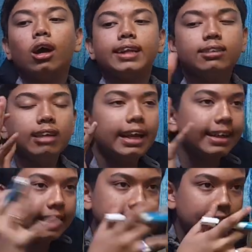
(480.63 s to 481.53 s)
That is the
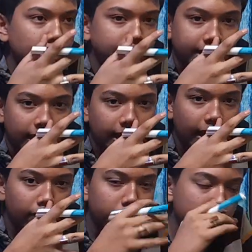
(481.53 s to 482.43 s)
intensity of
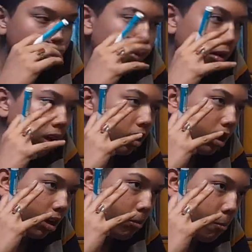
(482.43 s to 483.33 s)
sunlight. First of all,
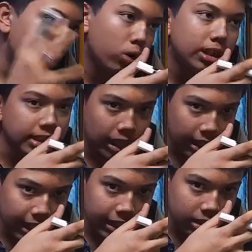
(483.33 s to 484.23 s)
more the
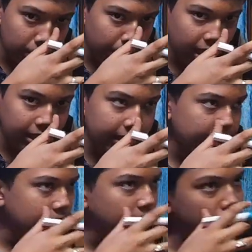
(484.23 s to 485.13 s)
sunlight the plant
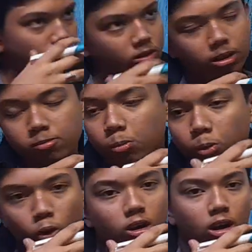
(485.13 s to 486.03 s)
gets,
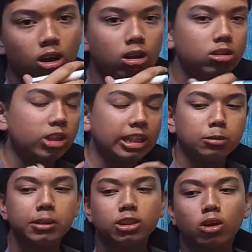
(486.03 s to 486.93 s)
more
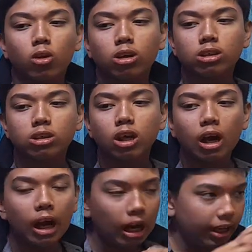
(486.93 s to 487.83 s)
transpiration occurs.
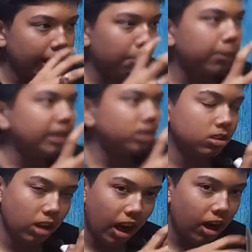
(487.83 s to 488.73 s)

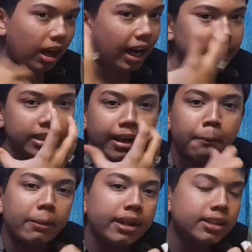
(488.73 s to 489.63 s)
Temperature, higher the
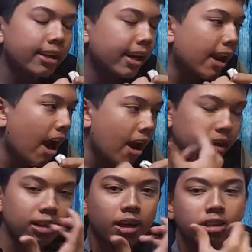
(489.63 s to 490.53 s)
temperature, again
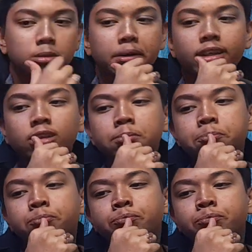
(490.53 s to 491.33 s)
higher the transpiration.